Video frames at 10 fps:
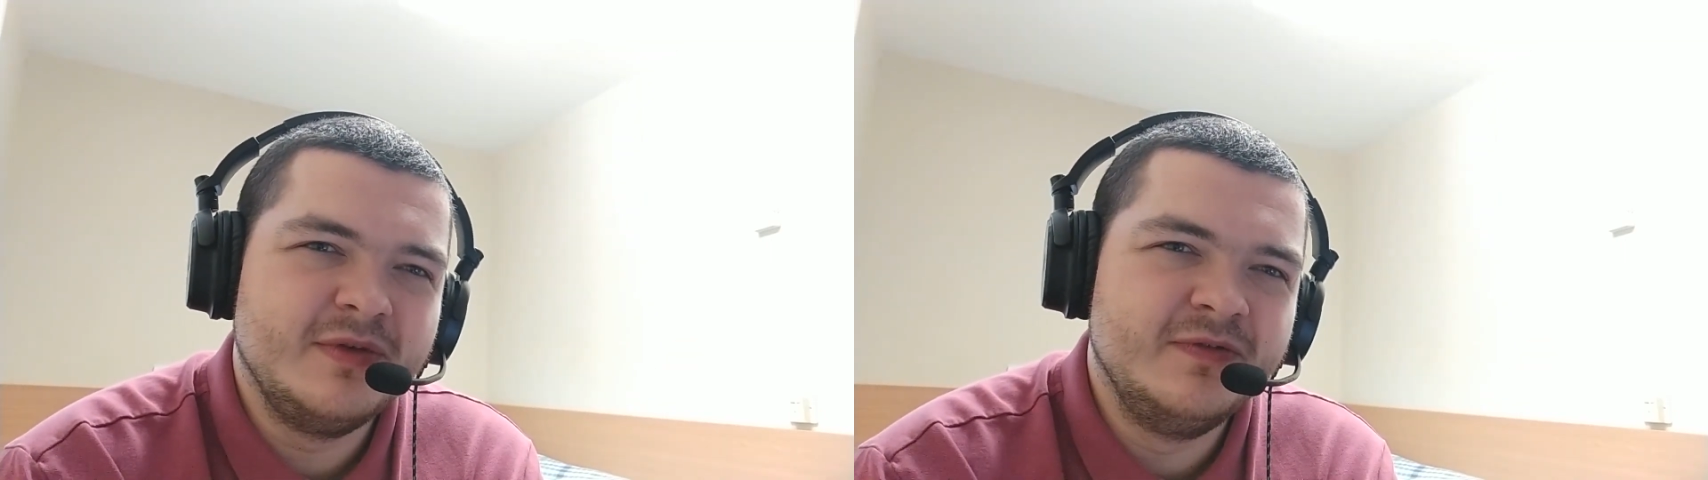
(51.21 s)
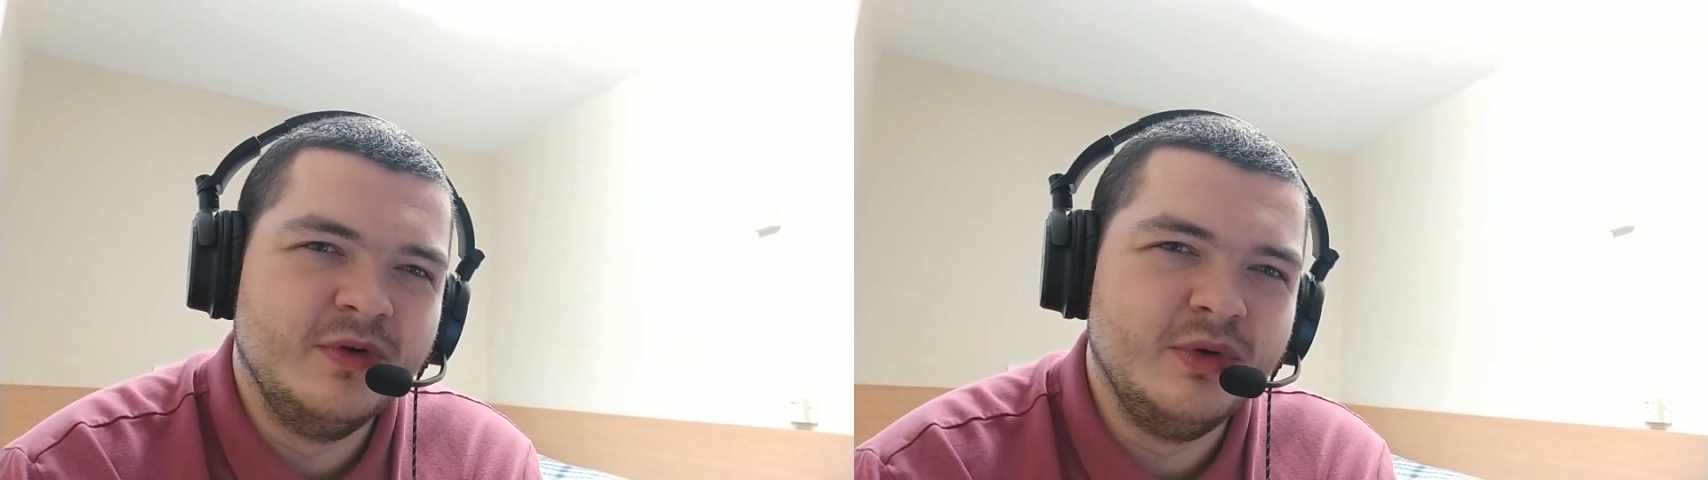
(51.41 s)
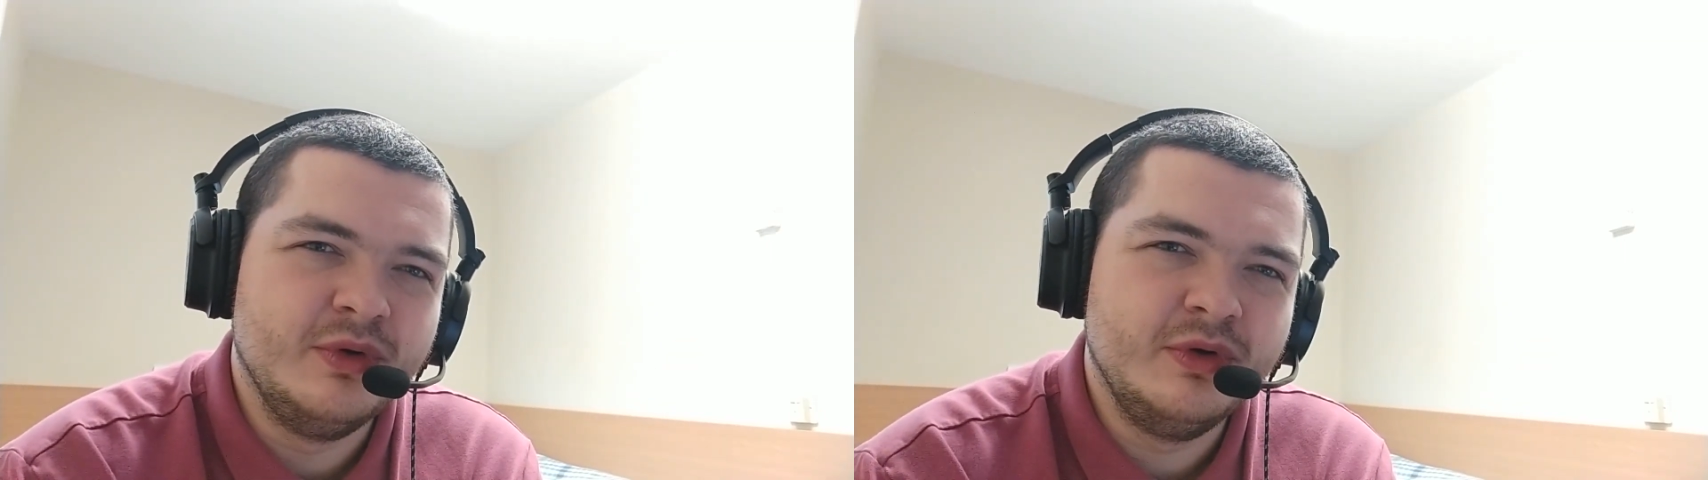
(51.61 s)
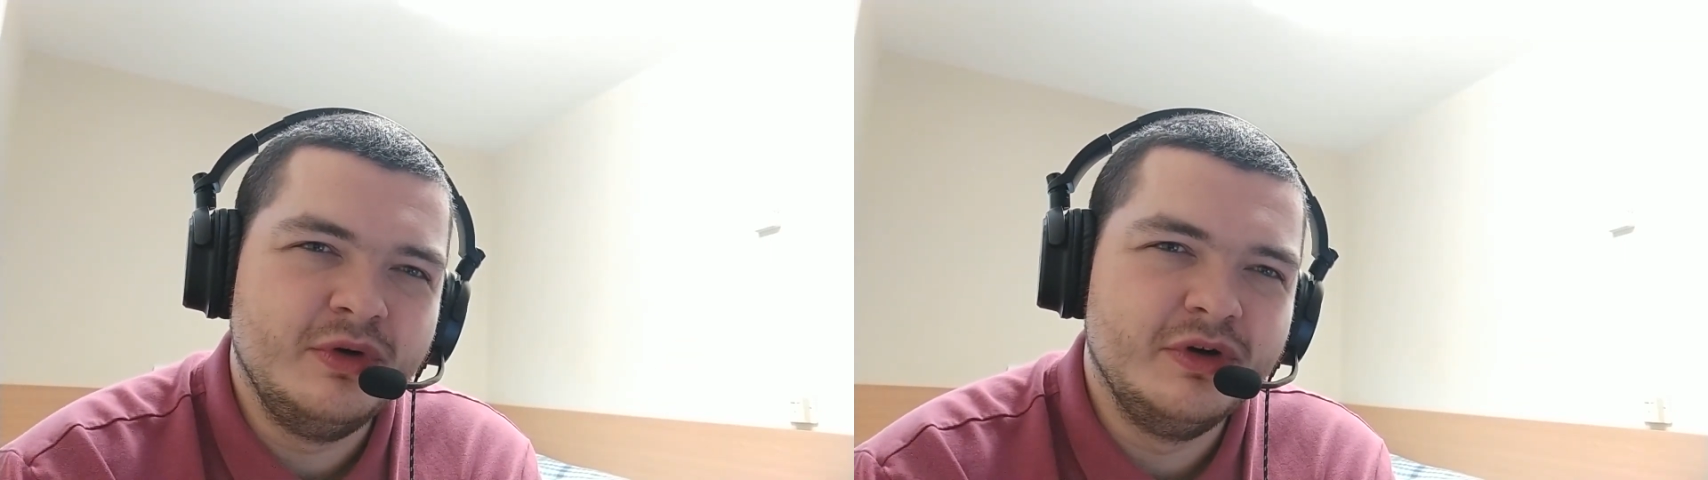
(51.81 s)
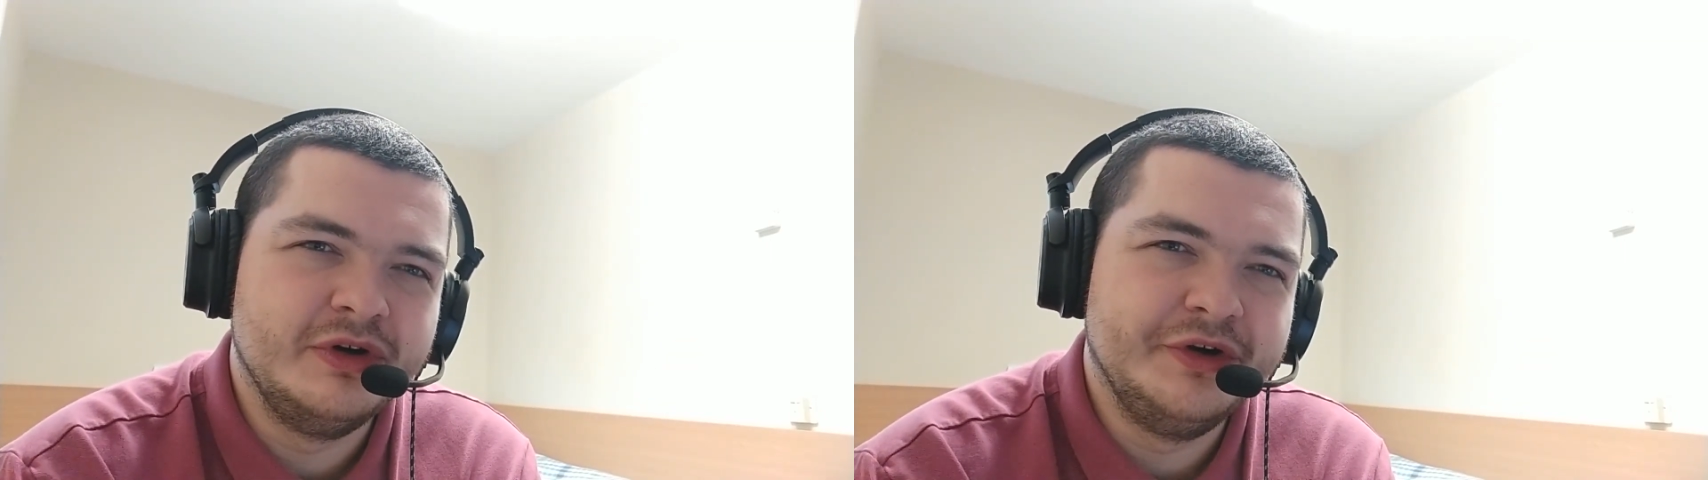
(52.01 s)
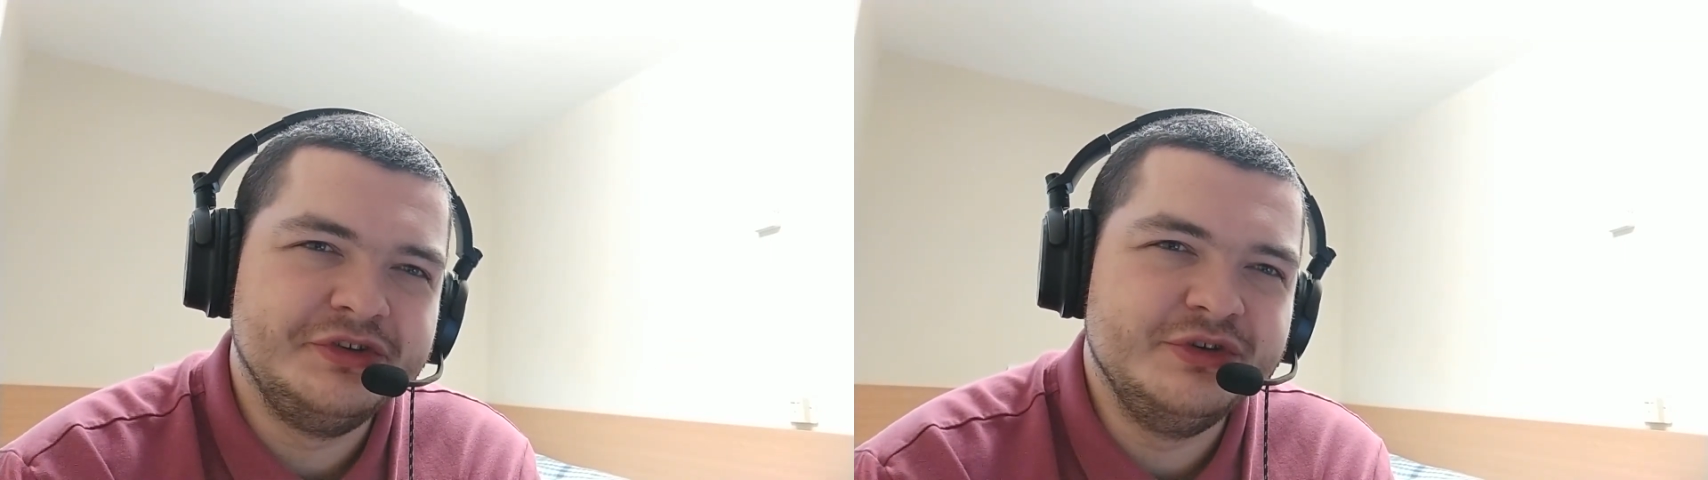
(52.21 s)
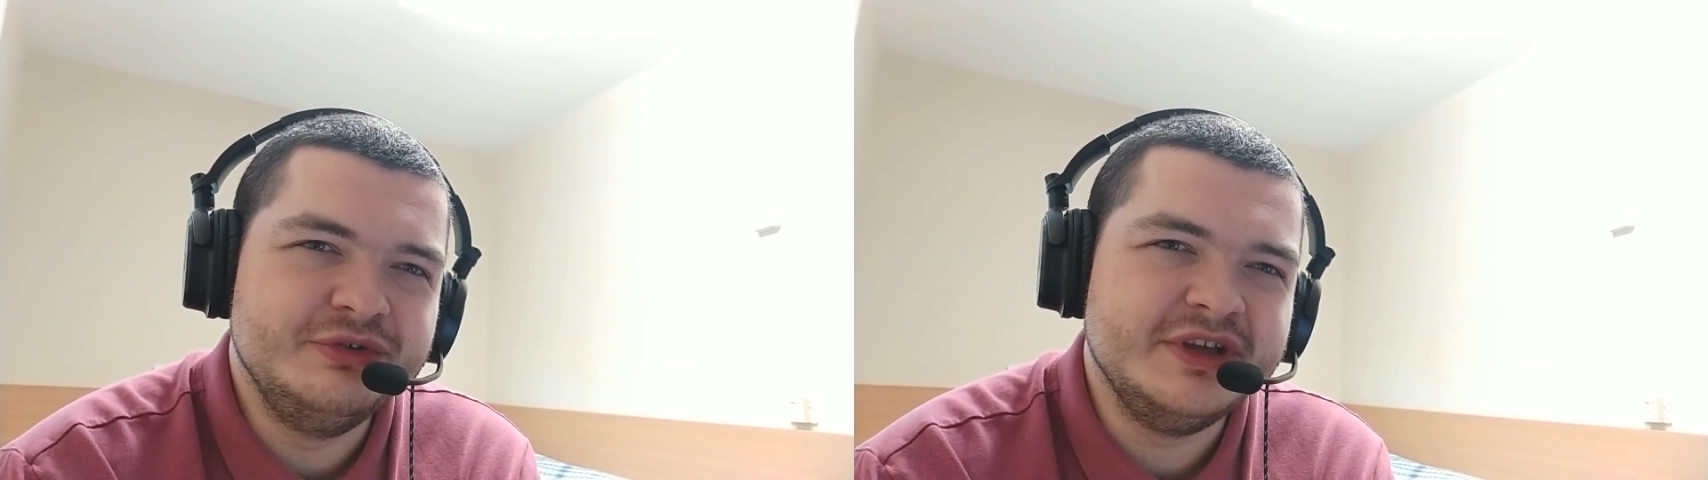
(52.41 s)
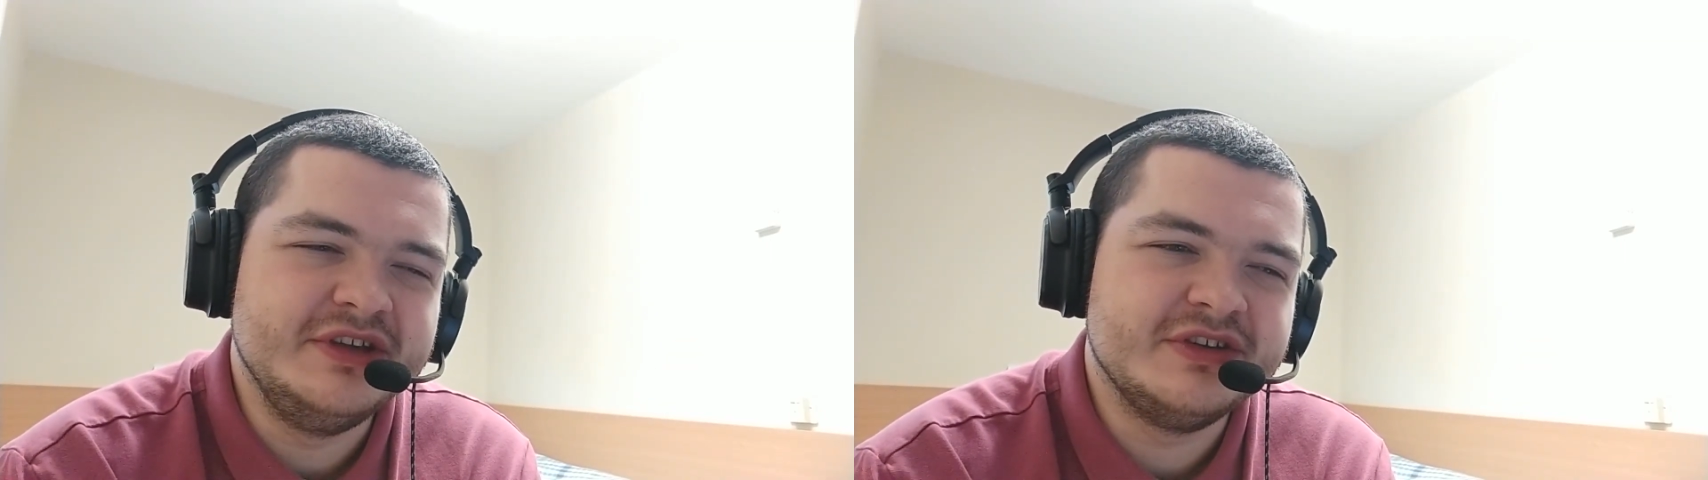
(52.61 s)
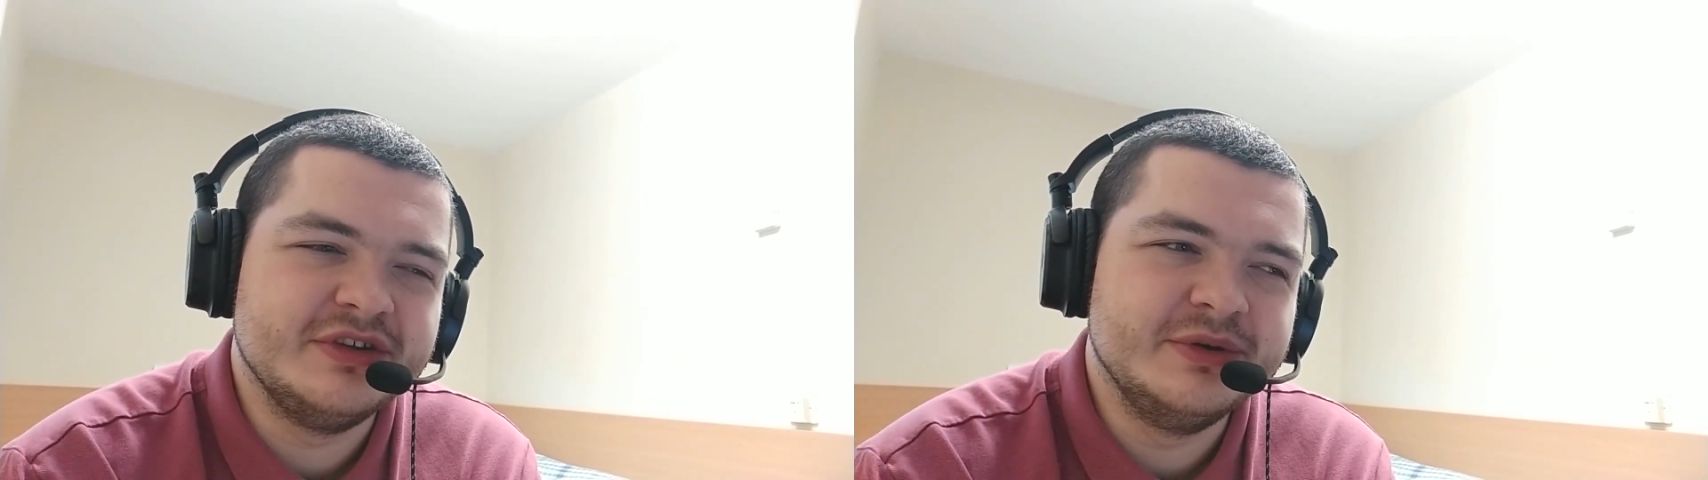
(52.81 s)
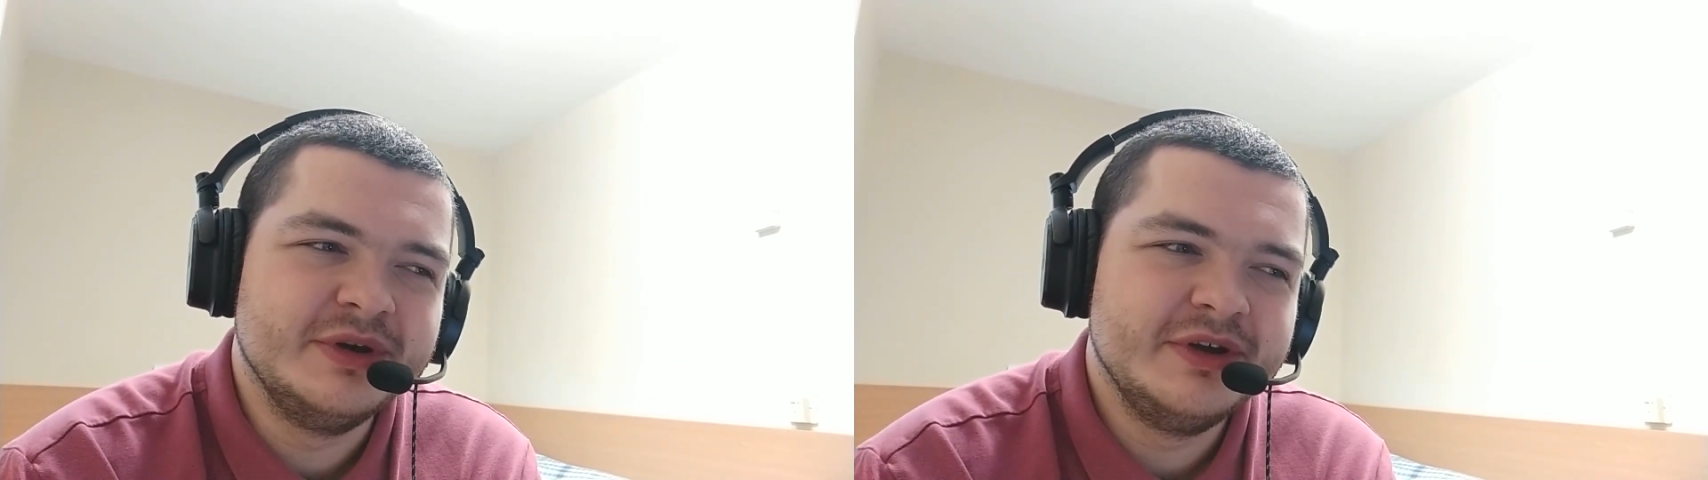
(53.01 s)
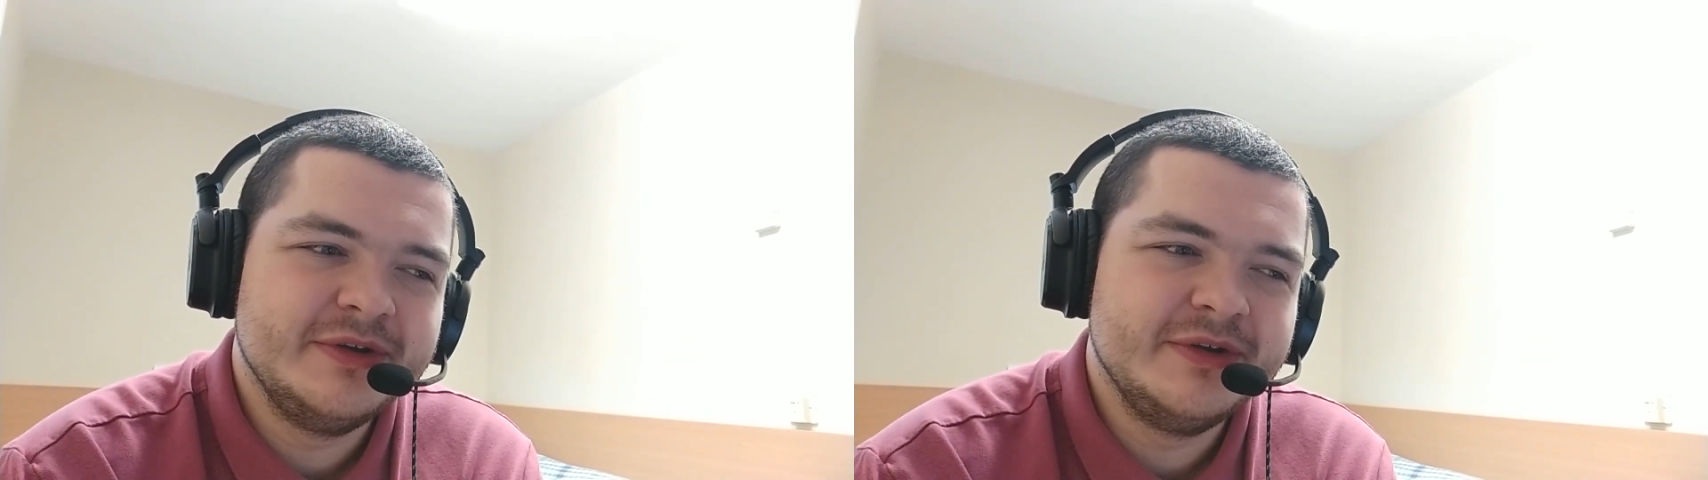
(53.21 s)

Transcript: before R2-D2.